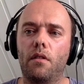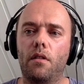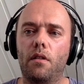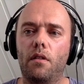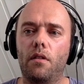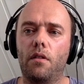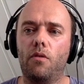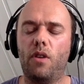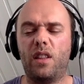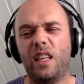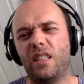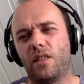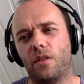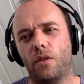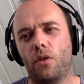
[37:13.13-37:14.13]
uh, or
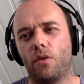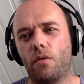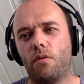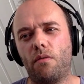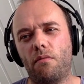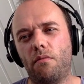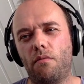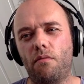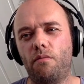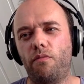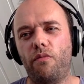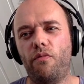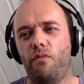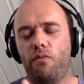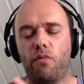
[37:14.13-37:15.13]
at least not
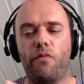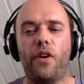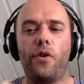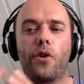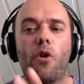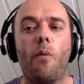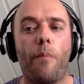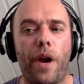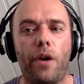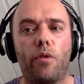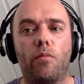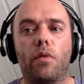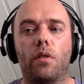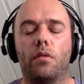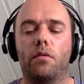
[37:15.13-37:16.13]
very
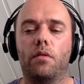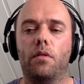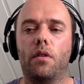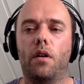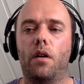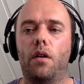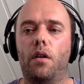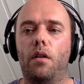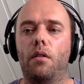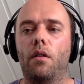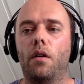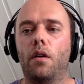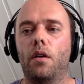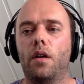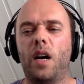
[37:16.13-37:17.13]
comparable, uh,
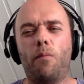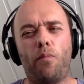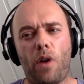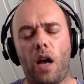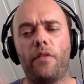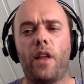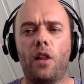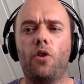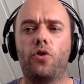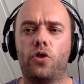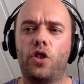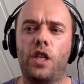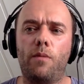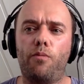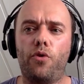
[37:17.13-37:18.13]
and, and, a
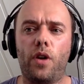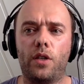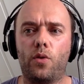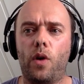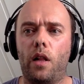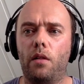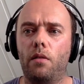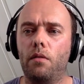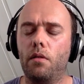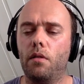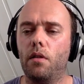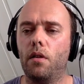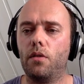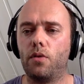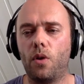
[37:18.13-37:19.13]
lot cheaper as well.
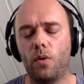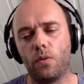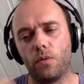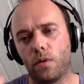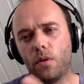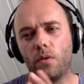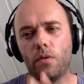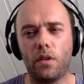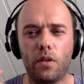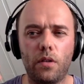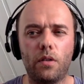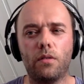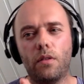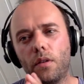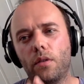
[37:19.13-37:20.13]
So so
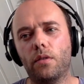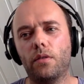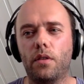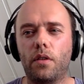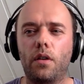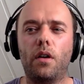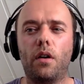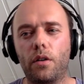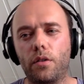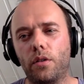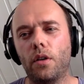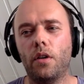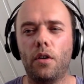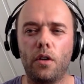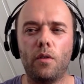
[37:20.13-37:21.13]
there there there are,
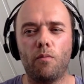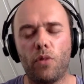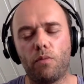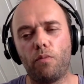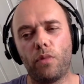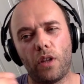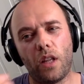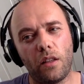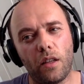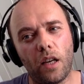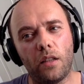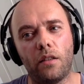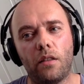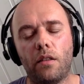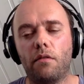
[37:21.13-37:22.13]
but but then
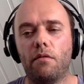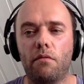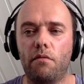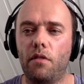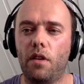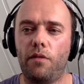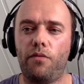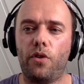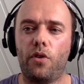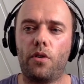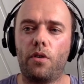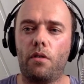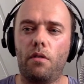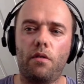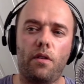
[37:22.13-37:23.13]
again, if
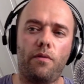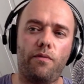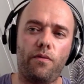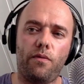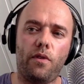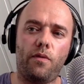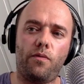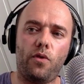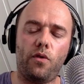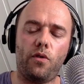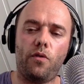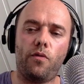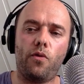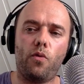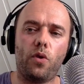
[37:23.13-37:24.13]
you're if if you
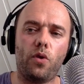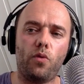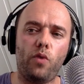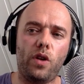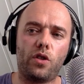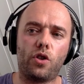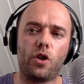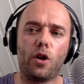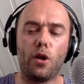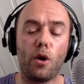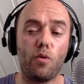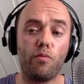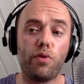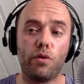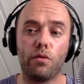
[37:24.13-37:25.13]
if you want to reach the
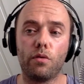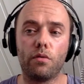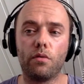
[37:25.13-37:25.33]
globe